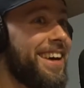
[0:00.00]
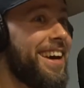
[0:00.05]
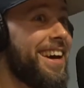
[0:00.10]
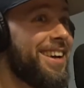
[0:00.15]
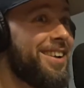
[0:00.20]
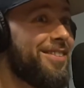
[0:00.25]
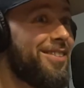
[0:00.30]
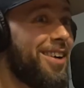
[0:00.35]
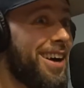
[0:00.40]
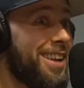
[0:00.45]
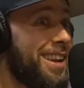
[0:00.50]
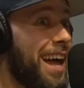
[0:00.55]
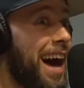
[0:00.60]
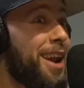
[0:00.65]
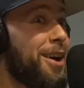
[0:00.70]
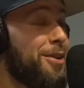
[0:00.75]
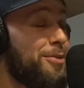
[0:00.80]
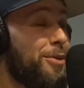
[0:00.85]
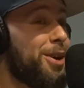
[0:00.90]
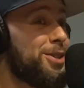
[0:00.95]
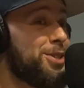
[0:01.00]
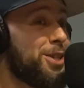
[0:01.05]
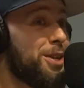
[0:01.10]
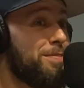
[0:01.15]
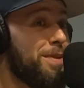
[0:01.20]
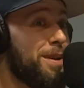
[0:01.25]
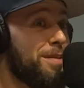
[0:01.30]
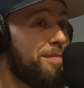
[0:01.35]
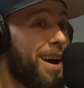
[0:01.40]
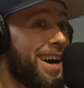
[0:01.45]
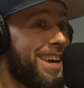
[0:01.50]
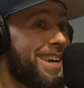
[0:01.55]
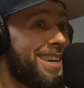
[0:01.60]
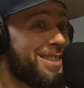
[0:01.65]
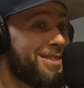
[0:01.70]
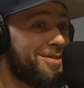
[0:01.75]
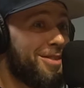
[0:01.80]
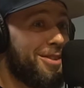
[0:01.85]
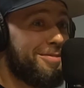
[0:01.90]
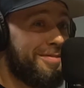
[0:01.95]
Yeah, you're right. It's I don't want you to be my
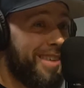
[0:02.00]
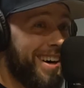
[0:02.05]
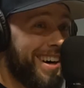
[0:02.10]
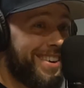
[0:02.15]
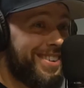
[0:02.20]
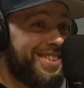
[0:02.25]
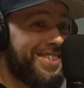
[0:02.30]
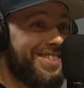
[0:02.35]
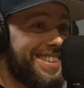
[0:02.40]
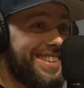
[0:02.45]
kid's role model